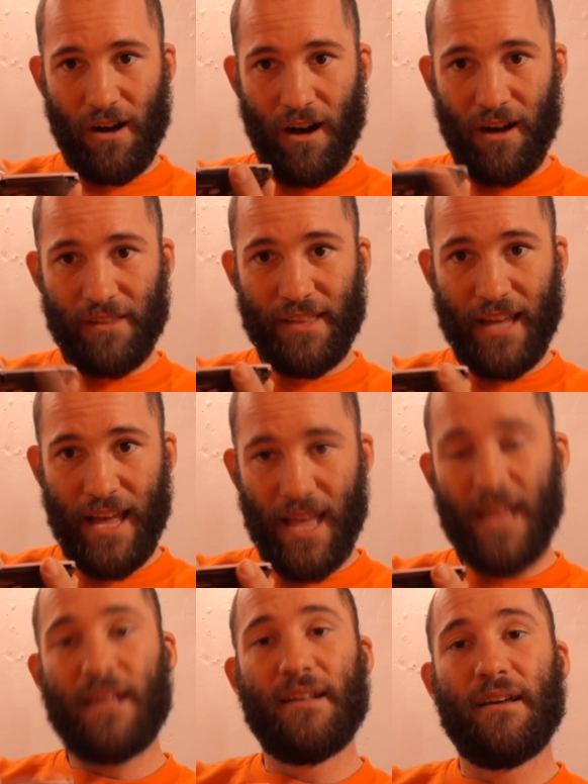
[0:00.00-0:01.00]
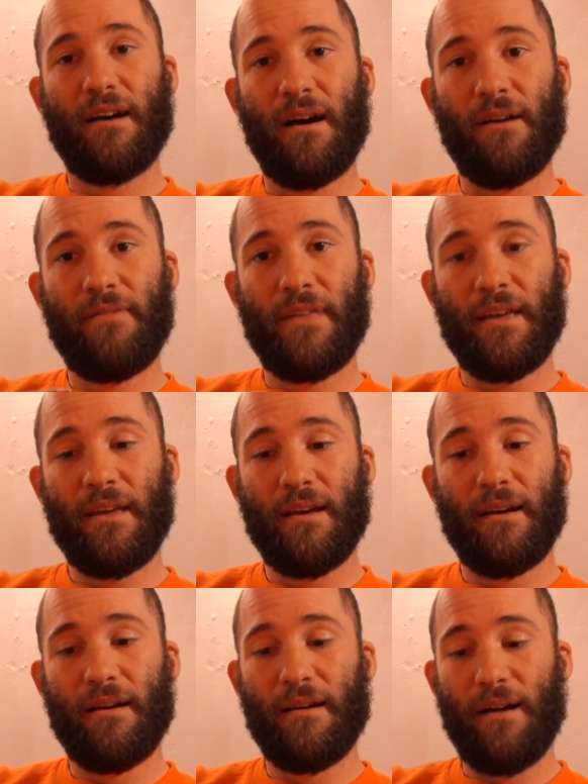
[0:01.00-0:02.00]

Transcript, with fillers: on the end of the, uh,